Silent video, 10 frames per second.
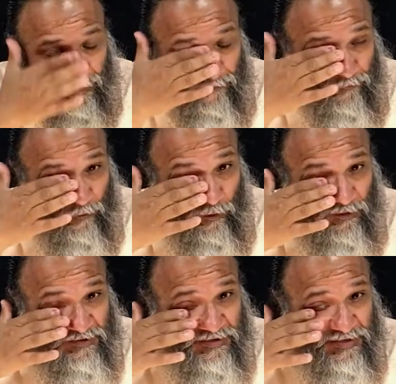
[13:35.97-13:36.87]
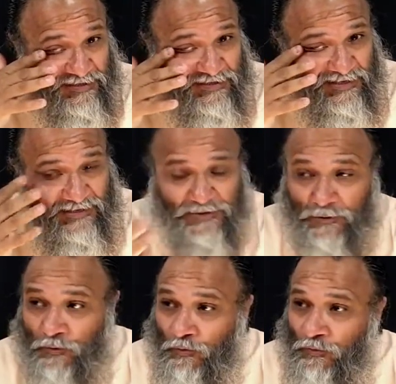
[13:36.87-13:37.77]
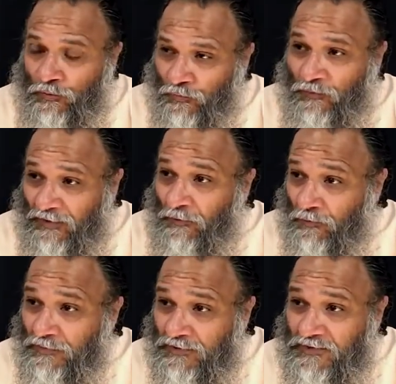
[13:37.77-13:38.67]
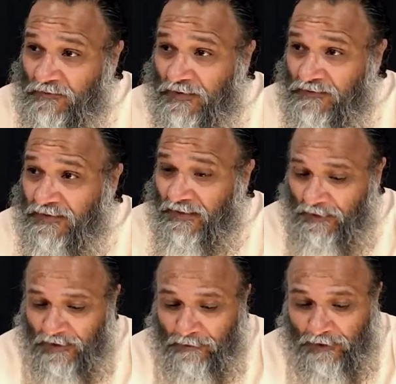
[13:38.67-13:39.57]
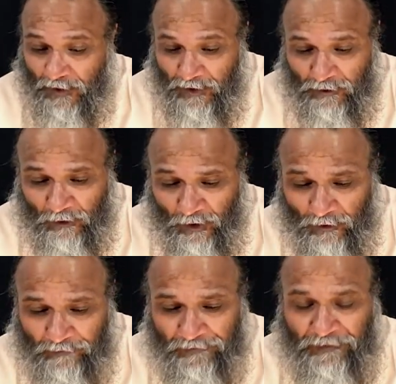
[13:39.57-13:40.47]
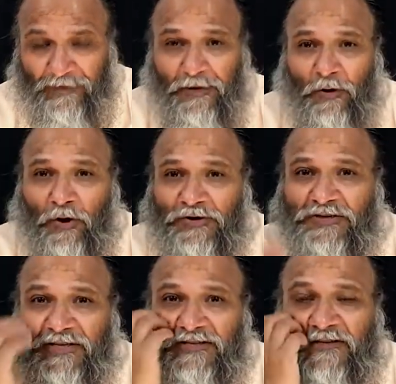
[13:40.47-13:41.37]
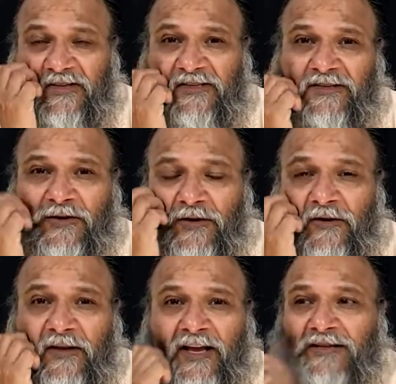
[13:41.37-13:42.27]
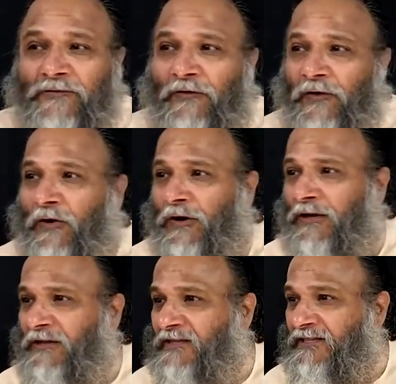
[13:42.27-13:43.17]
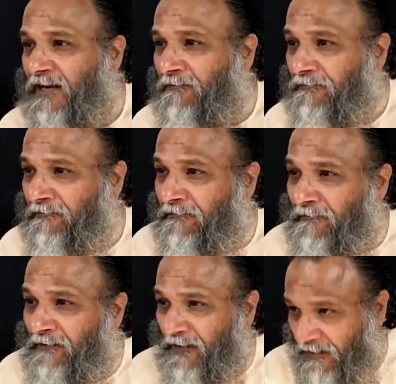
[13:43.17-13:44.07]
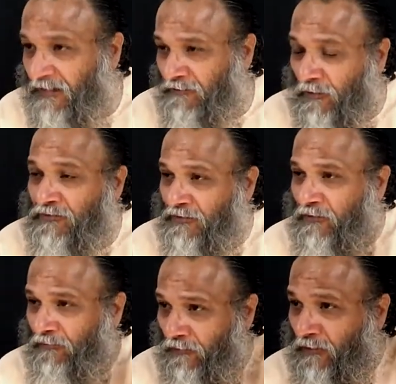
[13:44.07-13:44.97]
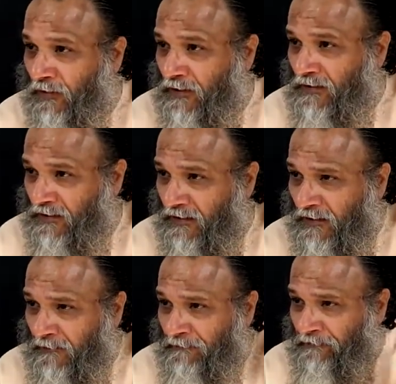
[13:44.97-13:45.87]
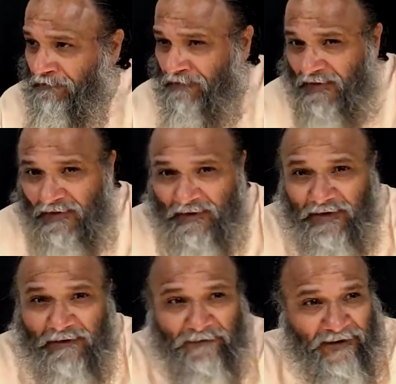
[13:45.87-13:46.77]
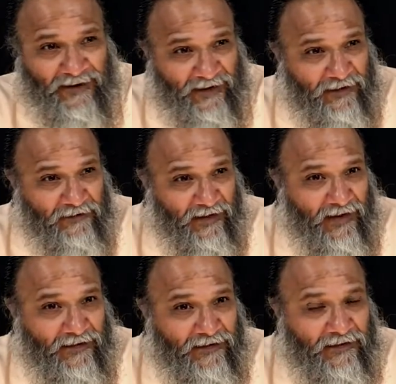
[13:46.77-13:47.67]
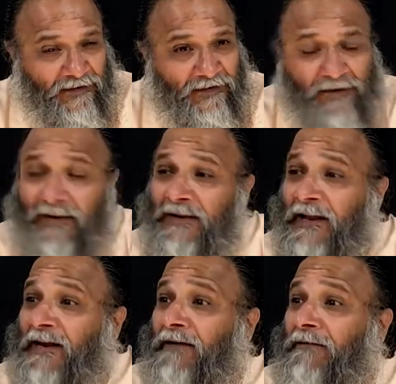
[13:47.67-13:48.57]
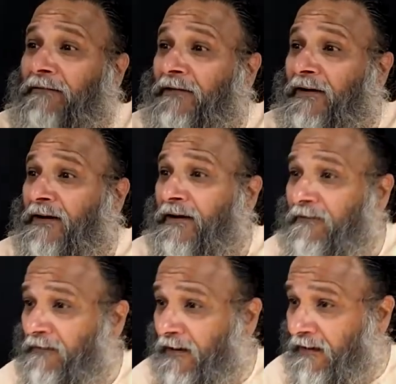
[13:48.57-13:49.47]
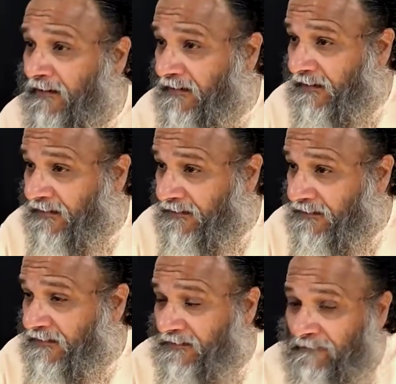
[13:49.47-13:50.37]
if consciousness we use these words very liberally you know consciousness has forgotten the self has forgotten the infinite reality it can never forget infinite reality